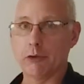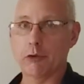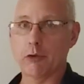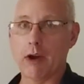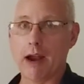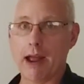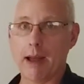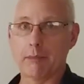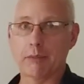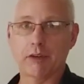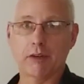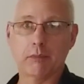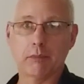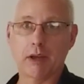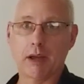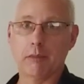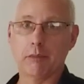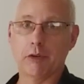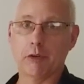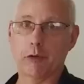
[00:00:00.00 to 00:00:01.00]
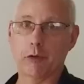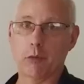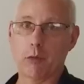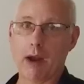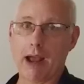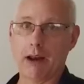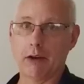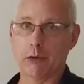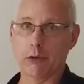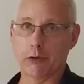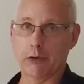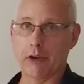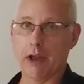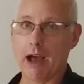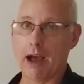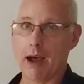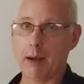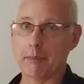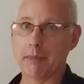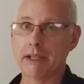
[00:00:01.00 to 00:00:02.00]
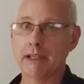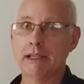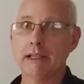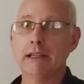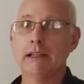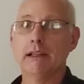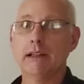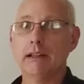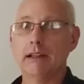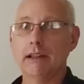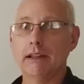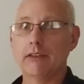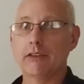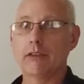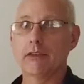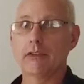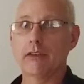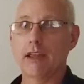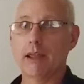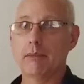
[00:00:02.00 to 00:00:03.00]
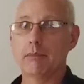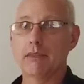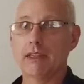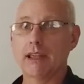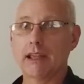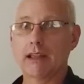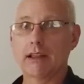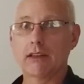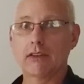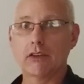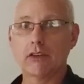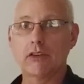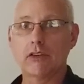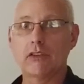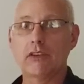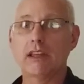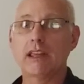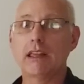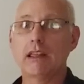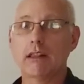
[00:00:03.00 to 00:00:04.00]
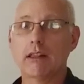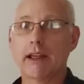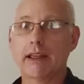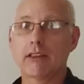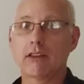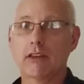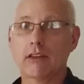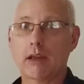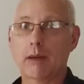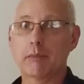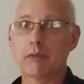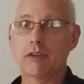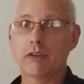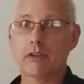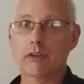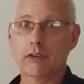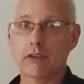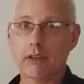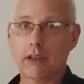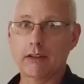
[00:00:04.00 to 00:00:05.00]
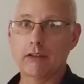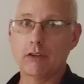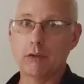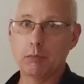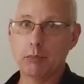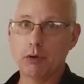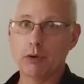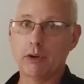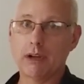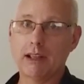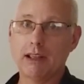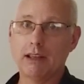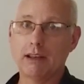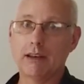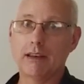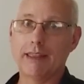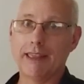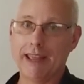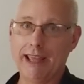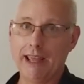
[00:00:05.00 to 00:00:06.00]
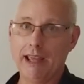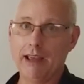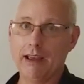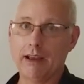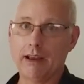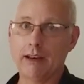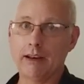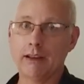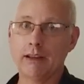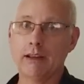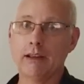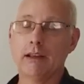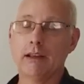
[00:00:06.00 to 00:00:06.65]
traps. Sometimes it's rattle stop. It's the same thing. It's a sticky-like substance that you put into the head